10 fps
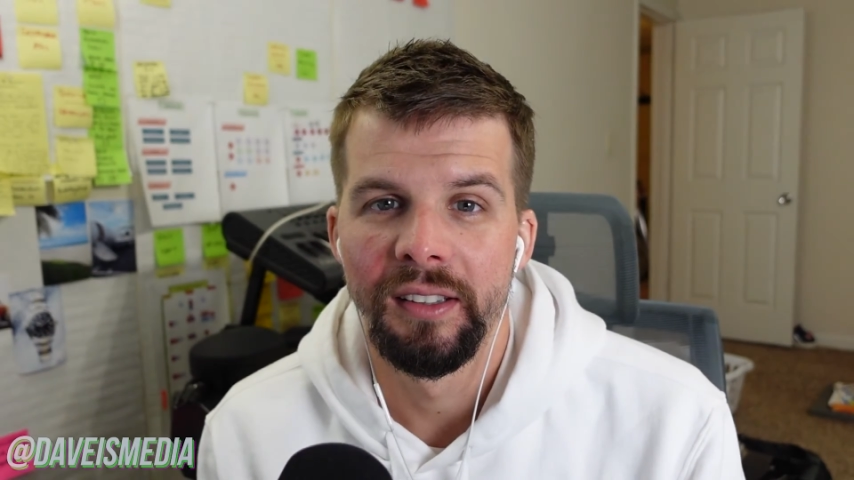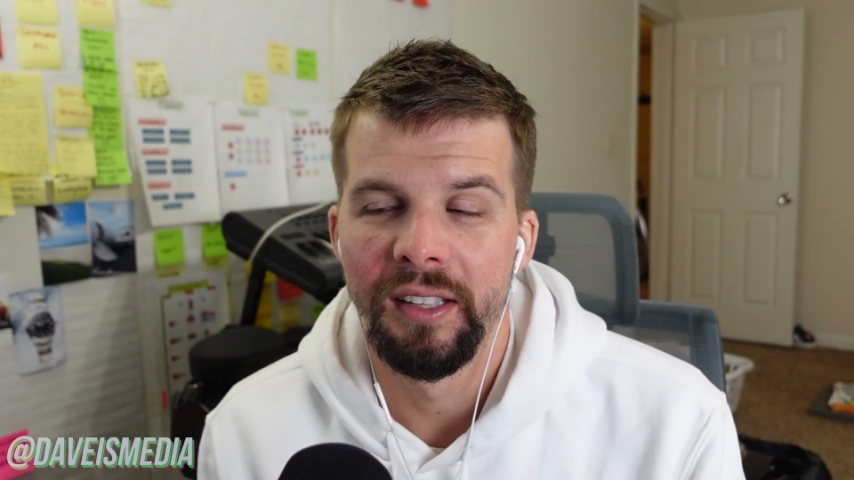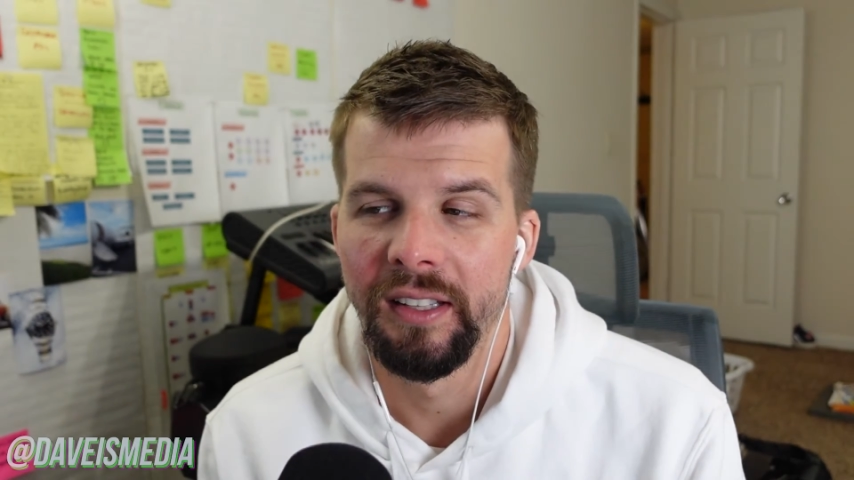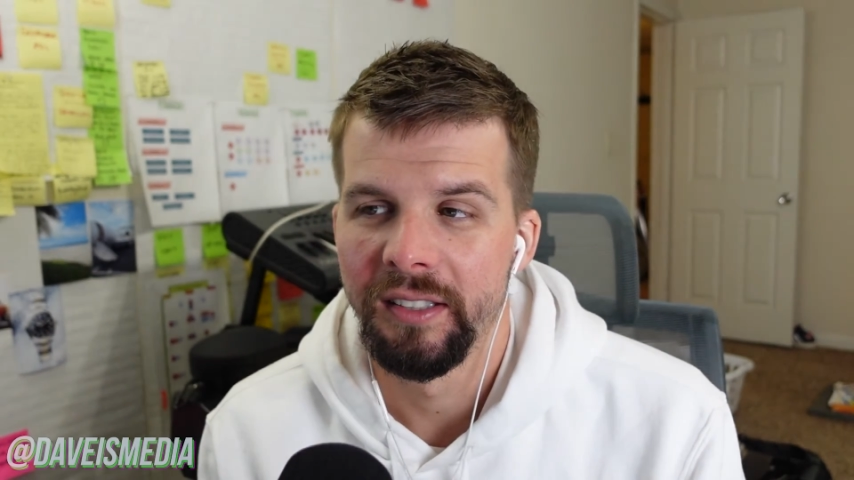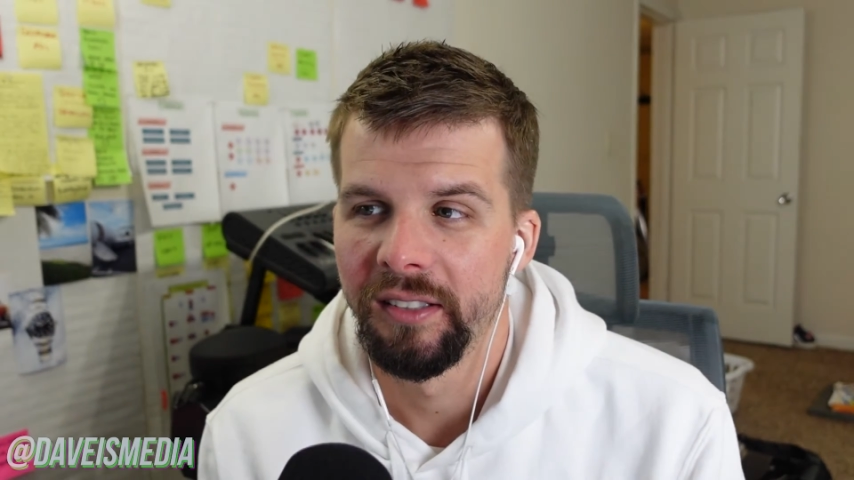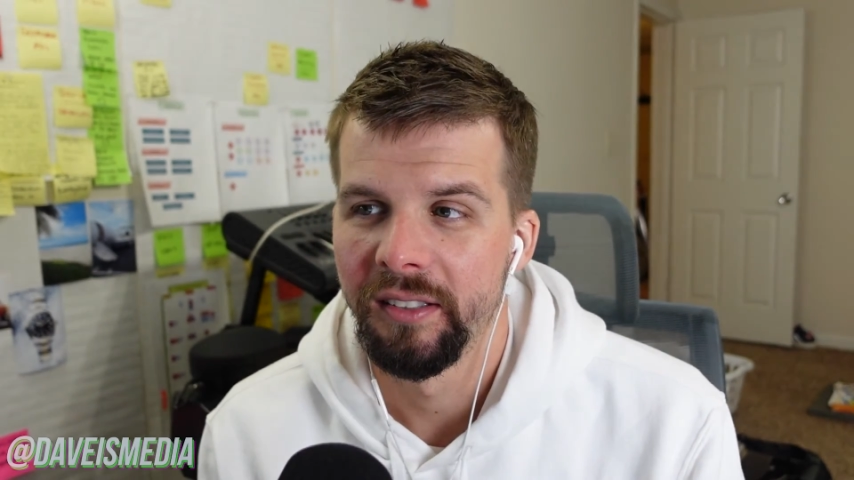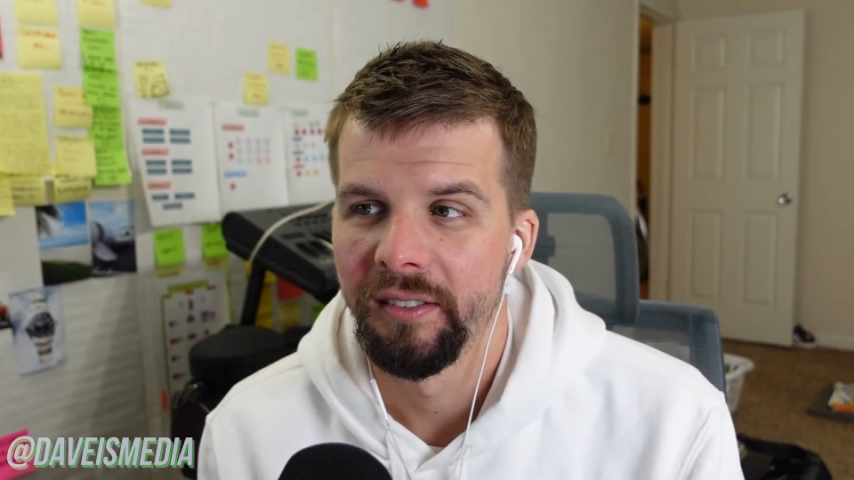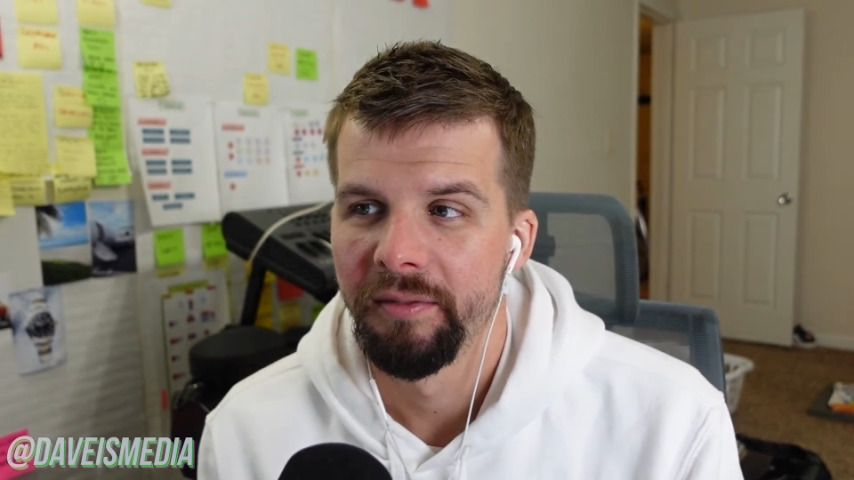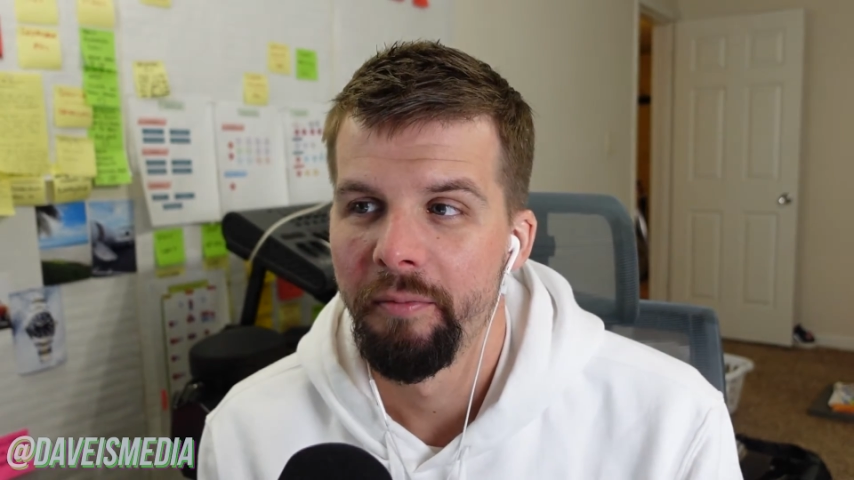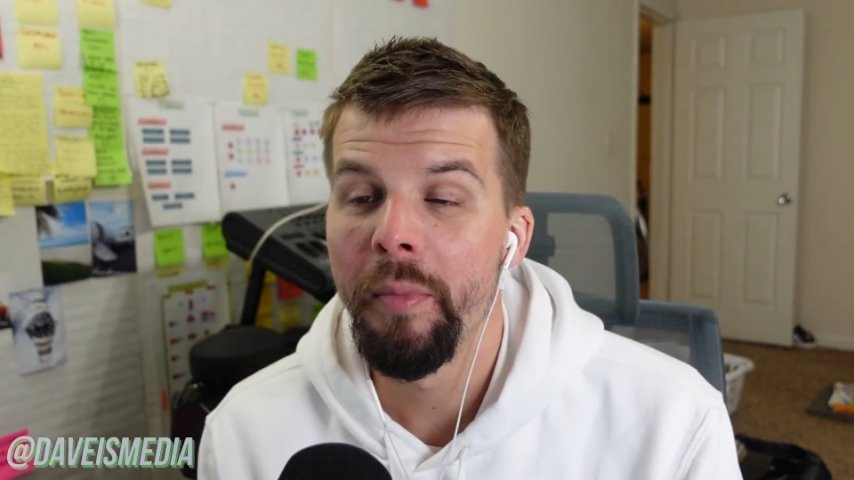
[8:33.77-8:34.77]
this
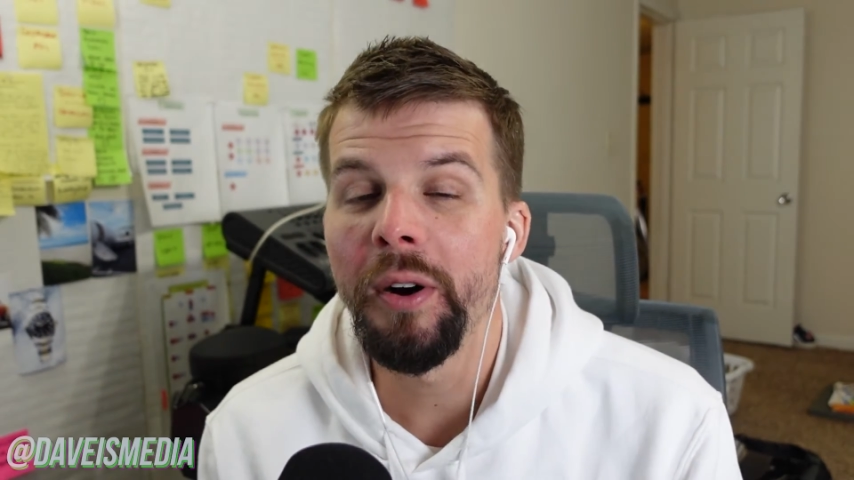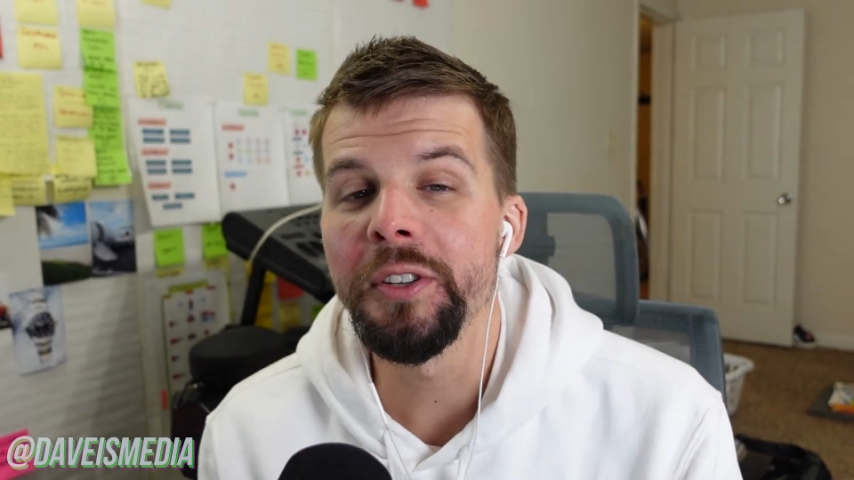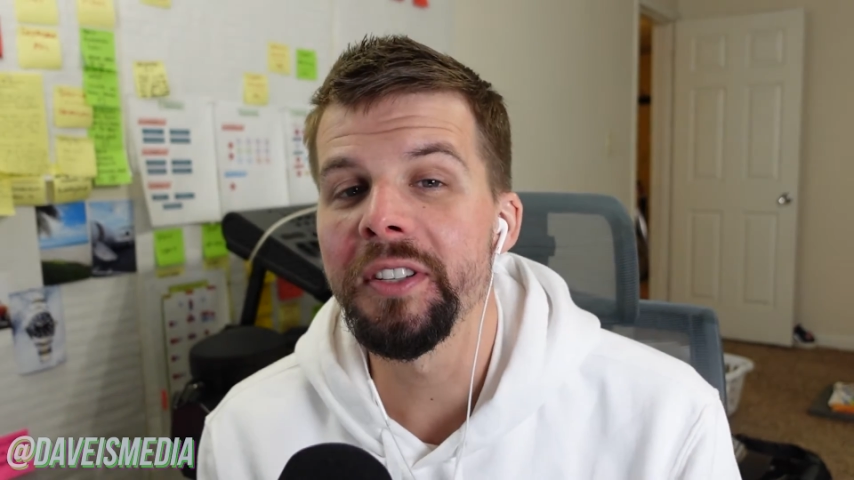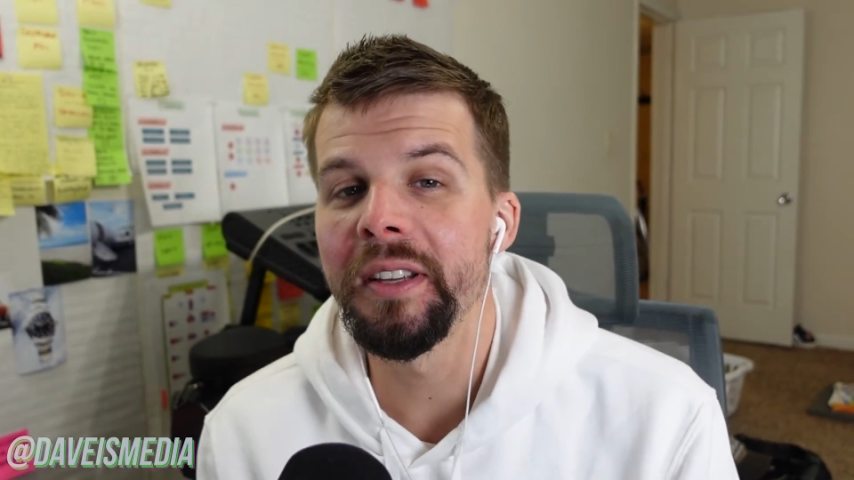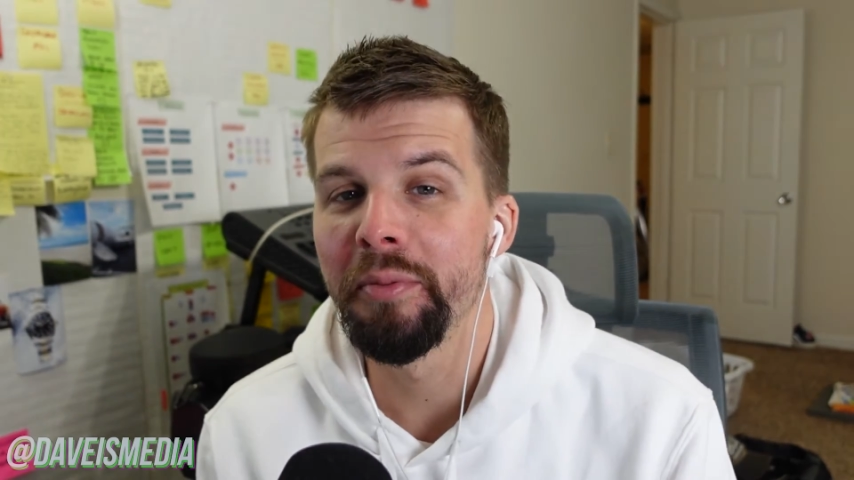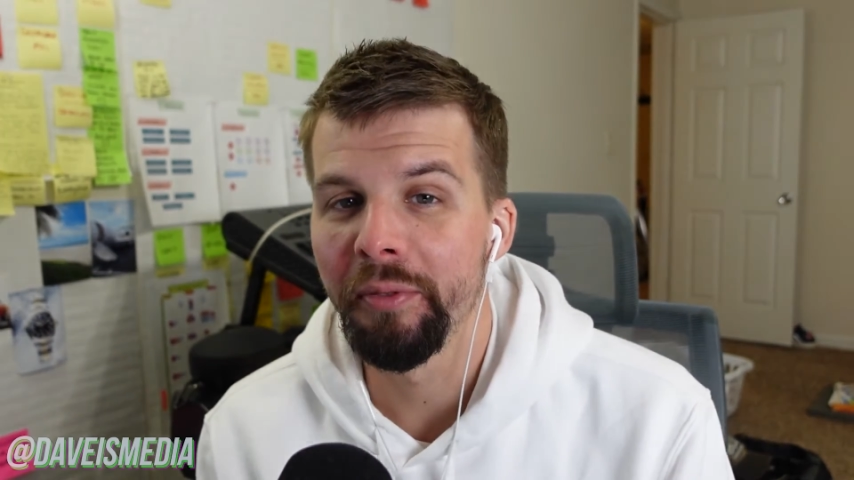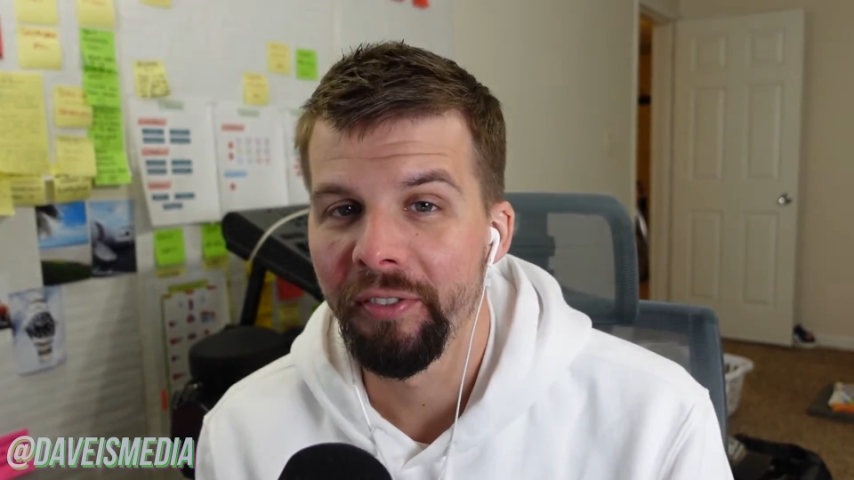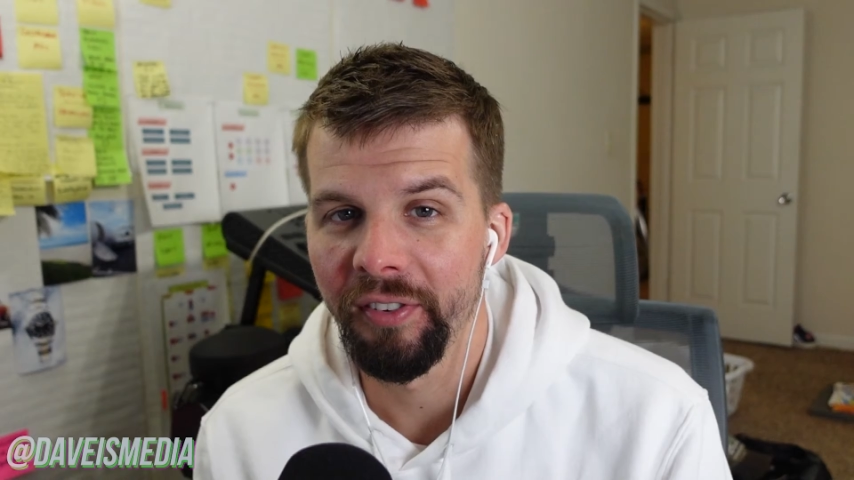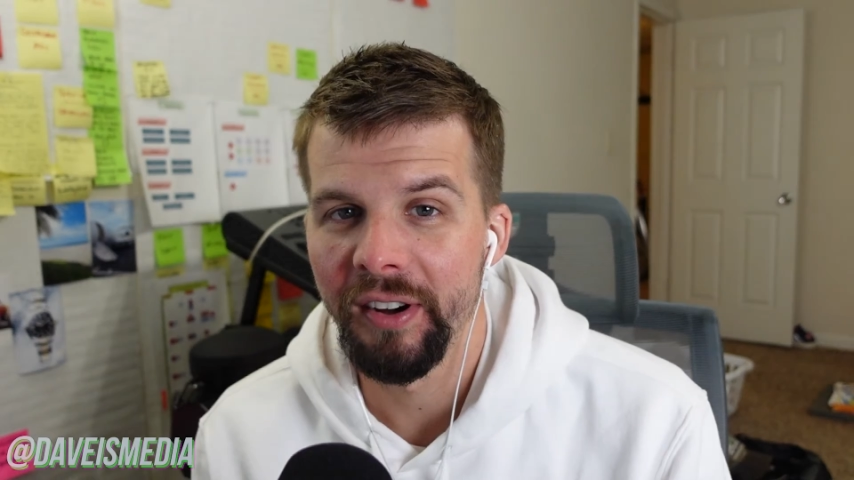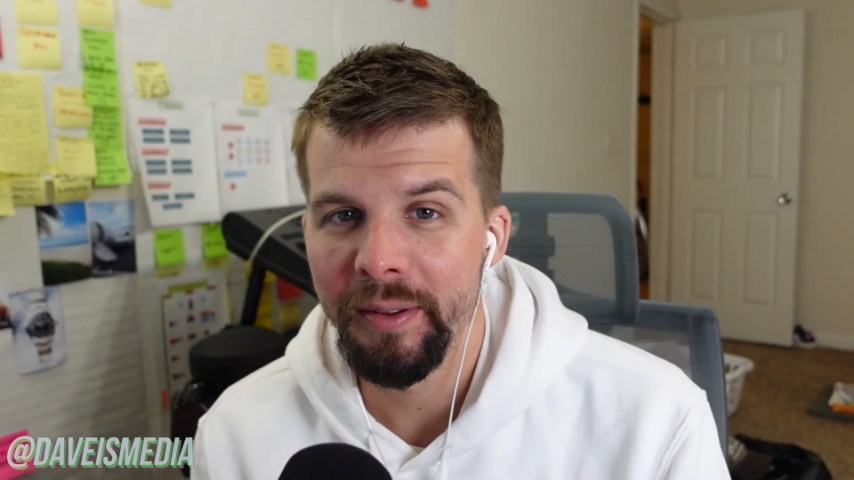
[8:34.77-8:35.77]
mostly
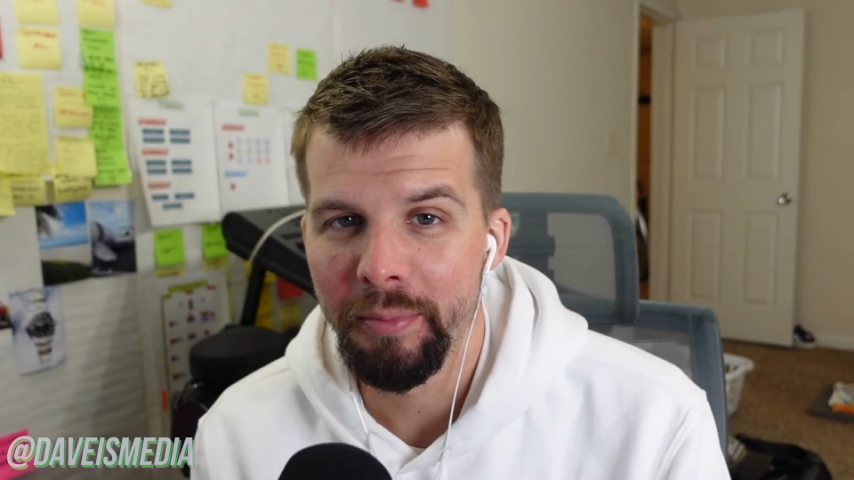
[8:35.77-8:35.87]
free